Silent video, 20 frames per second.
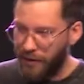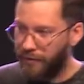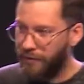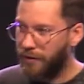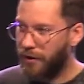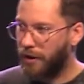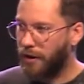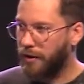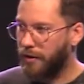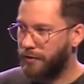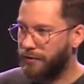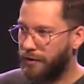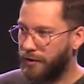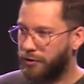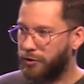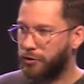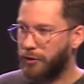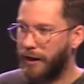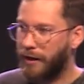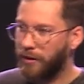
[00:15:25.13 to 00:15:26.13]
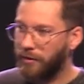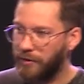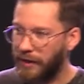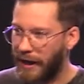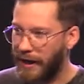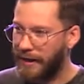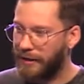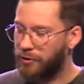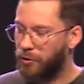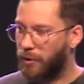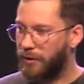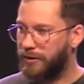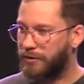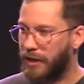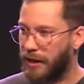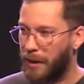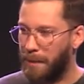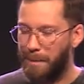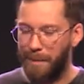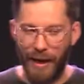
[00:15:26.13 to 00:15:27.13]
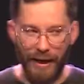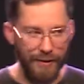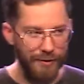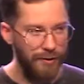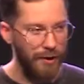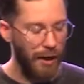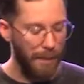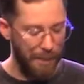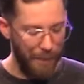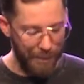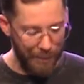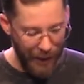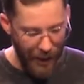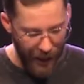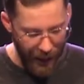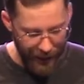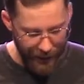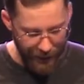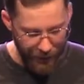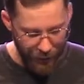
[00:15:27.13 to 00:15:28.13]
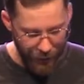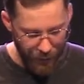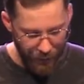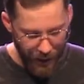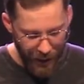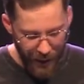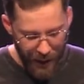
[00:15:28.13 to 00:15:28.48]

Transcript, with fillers: The, the trail leg is the one that's kind of bent up behind you.